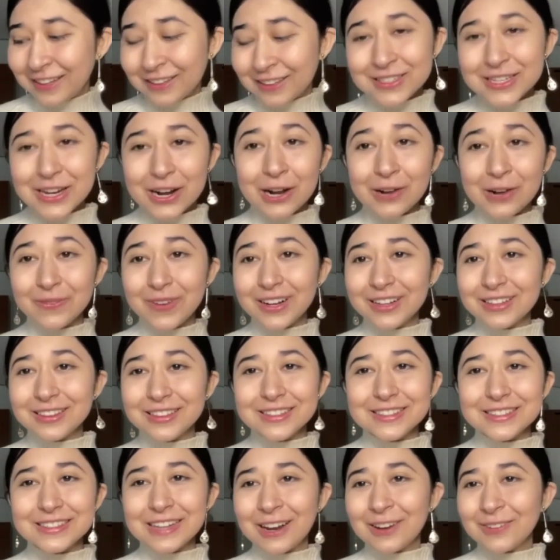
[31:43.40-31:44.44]
Sorry, I'm writing
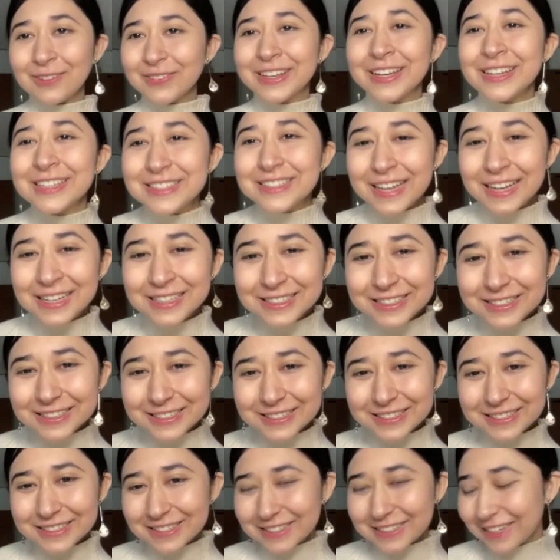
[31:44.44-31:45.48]
this down because that's
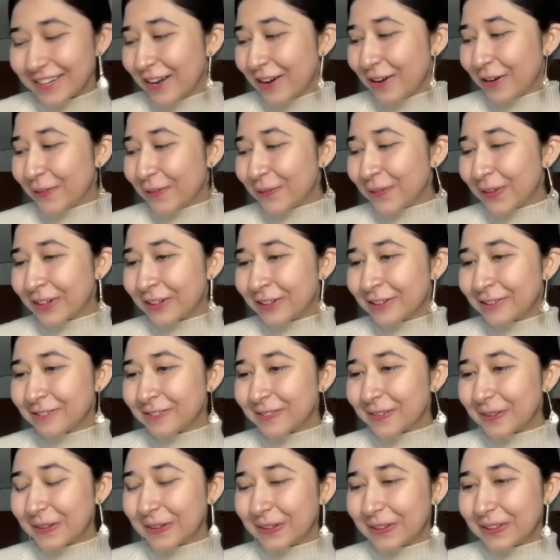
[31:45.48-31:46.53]
just
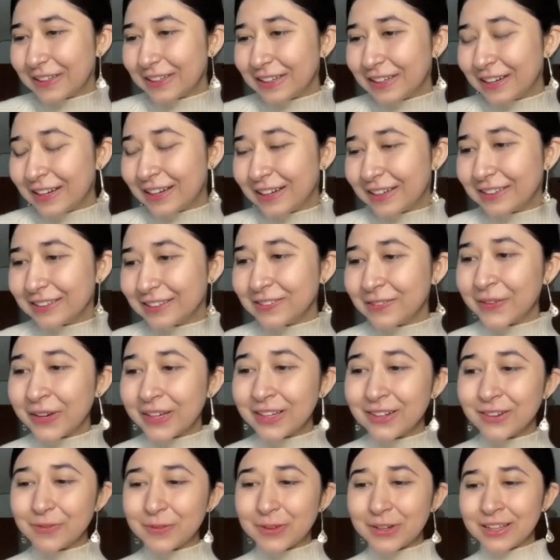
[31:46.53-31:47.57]
wonderful way
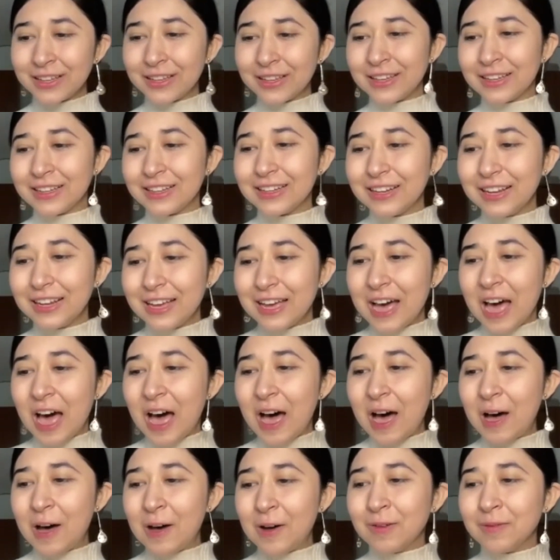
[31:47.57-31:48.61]
of putting it.
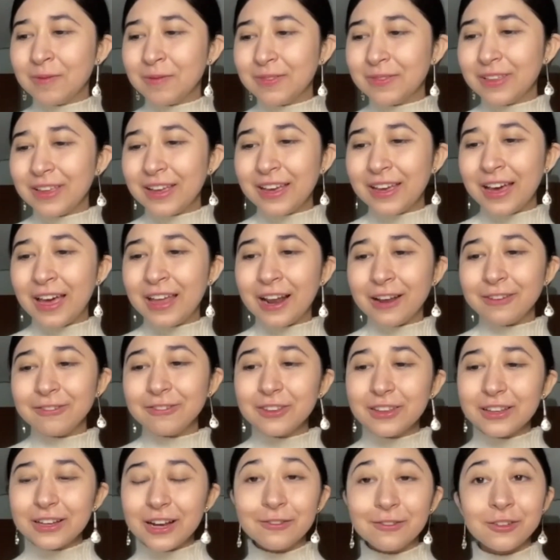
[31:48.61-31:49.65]
And I feel
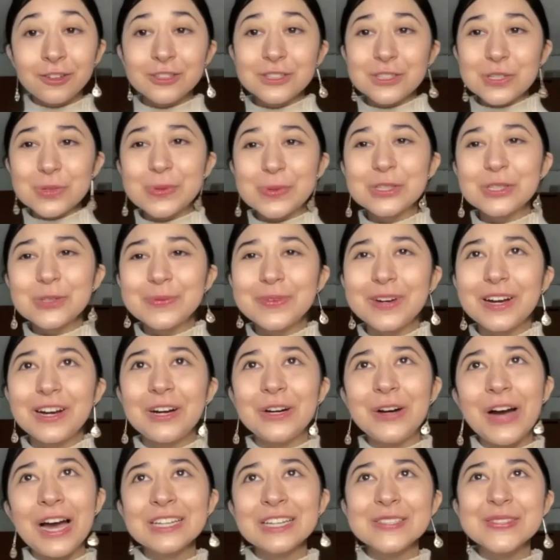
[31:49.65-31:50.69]
like I've learned so much
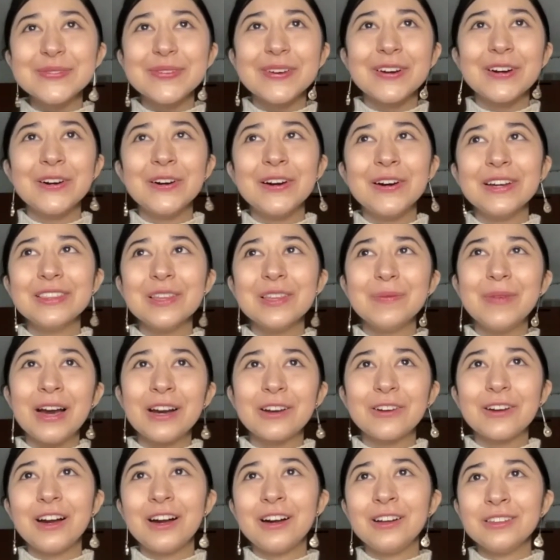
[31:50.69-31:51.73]
about Expo, the
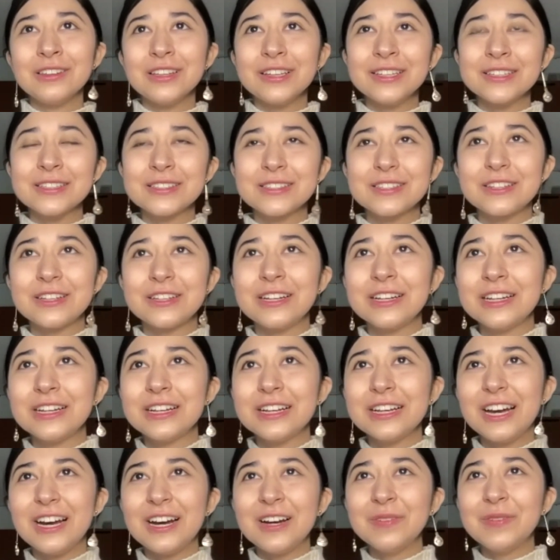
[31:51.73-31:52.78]
background, the history,
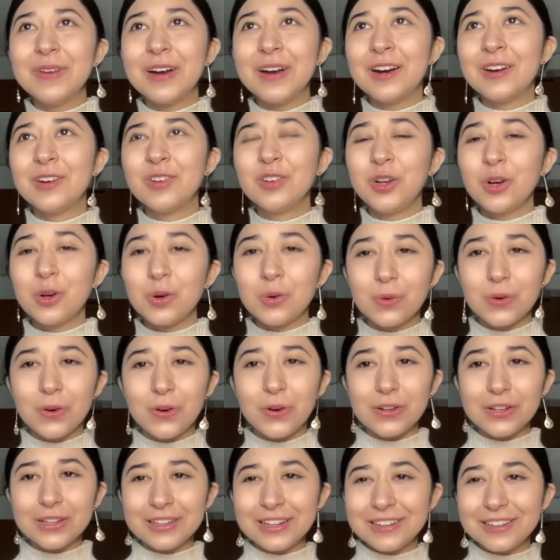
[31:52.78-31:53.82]
about your
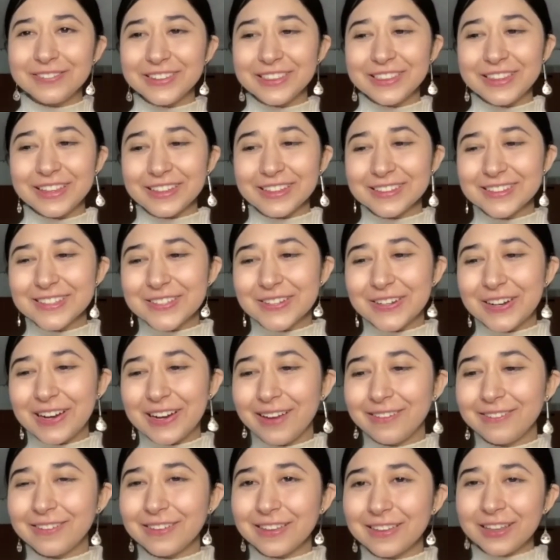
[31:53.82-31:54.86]
role and everything. So
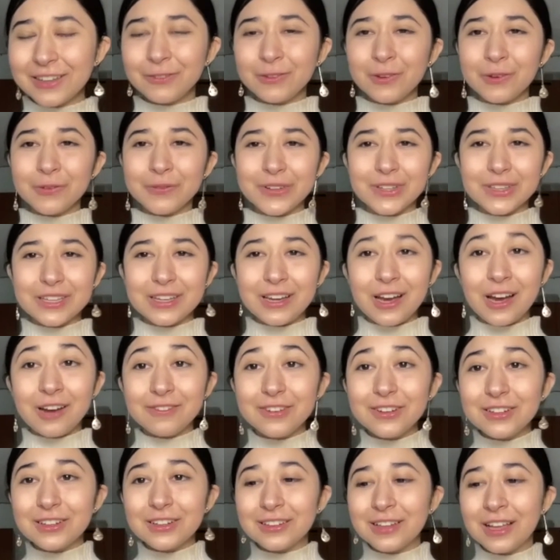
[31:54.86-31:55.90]
I feel like we really
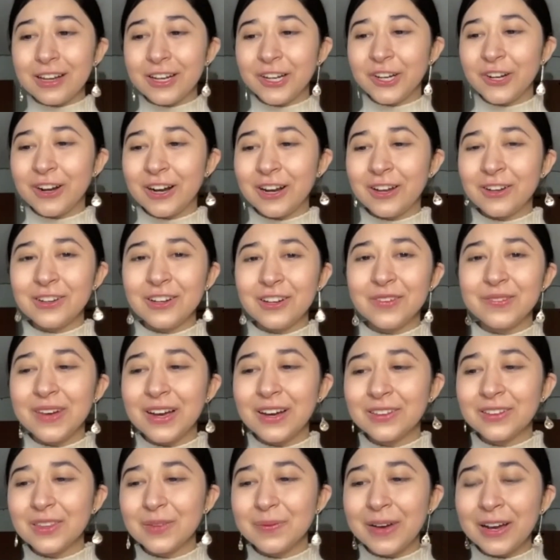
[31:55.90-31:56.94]
covered a lot of ground
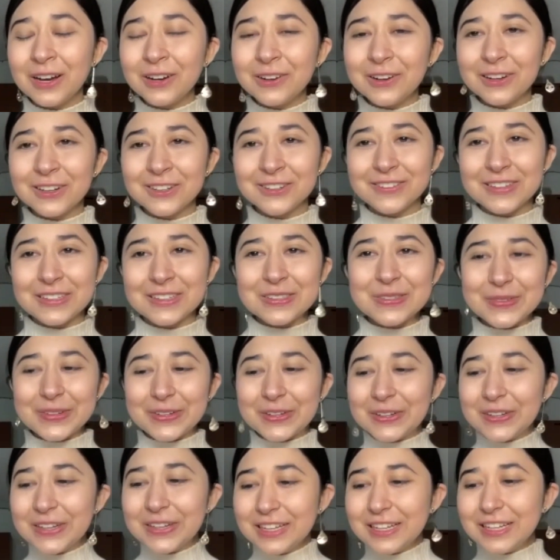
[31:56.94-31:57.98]
about the background of
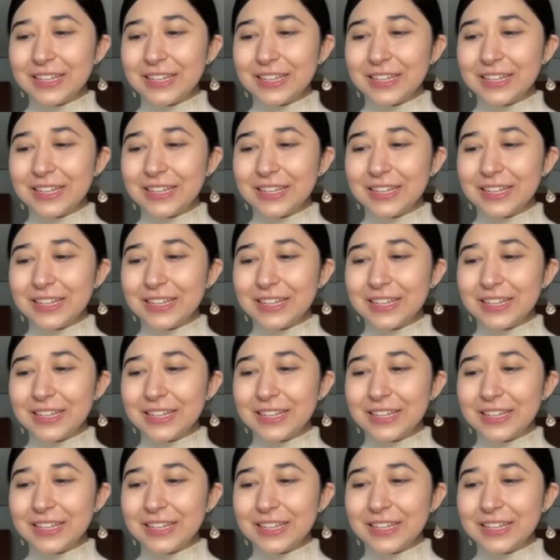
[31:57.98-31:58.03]
Expo.